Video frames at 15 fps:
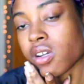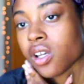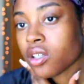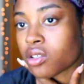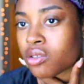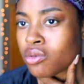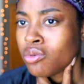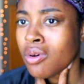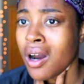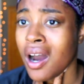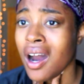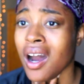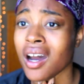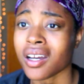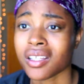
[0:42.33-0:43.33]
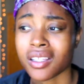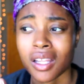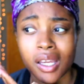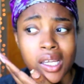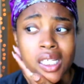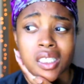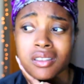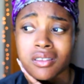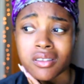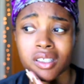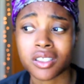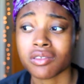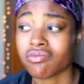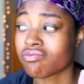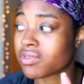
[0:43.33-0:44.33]
it's too hot like
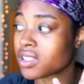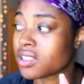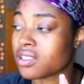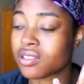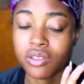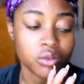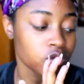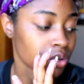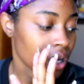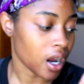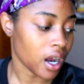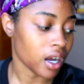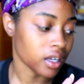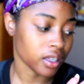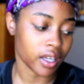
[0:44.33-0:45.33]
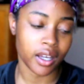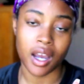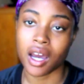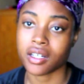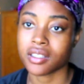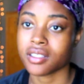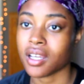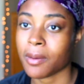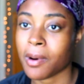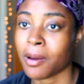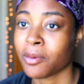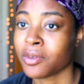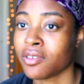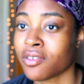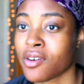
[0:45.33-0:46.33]
it's really too hot like honestly i
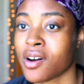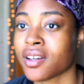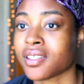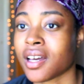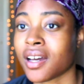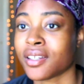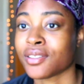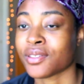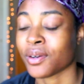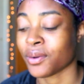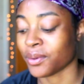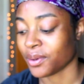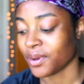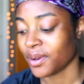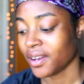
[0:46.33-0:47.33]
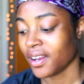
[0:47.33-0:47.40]
probably won't even go outside so